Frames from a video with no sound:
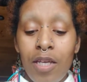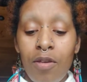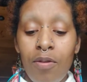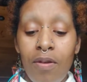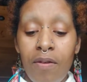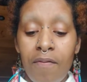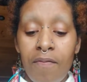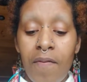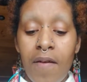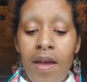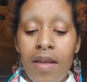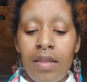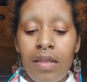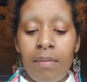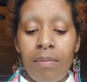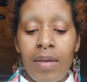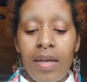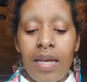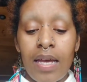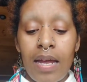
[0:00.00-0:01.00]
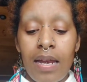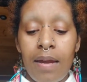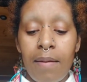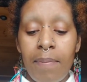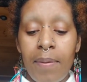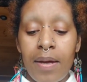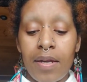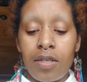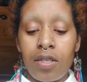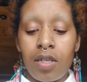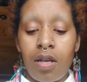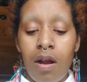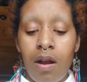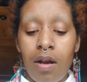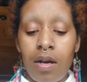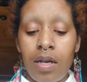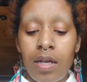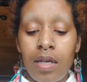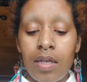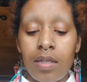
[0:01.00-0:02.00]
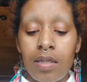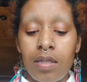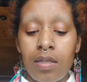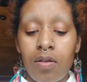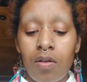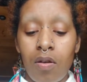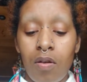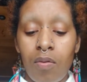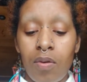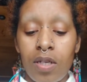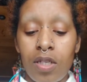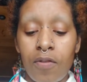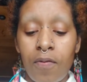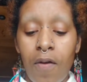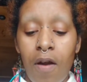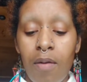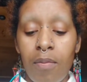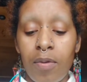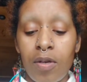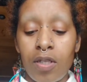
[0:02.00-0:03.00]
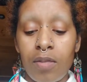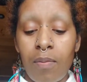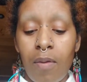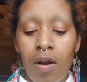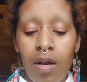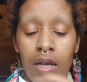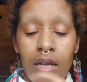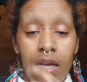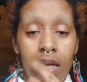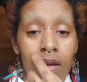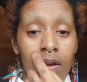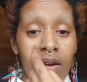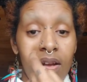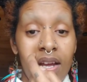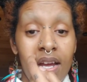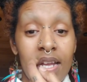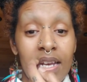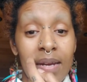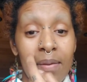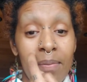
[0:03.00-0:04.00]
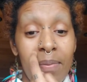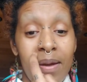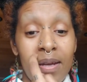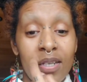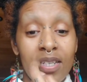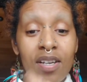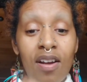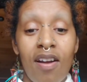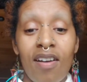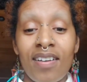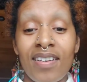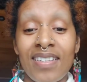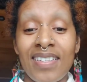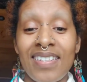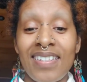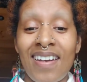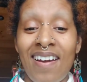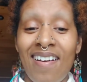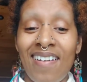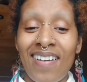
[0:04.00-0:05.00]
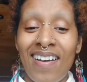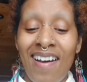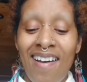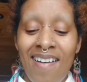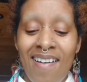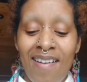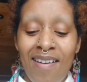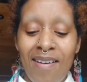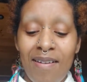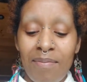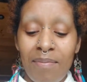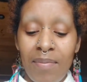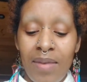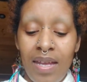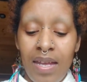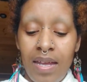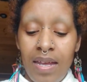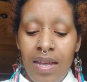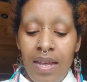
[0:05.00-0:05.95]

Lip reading: You can find them at Calabash Gardens, Norwich Farmers Market, calabashgardens.com.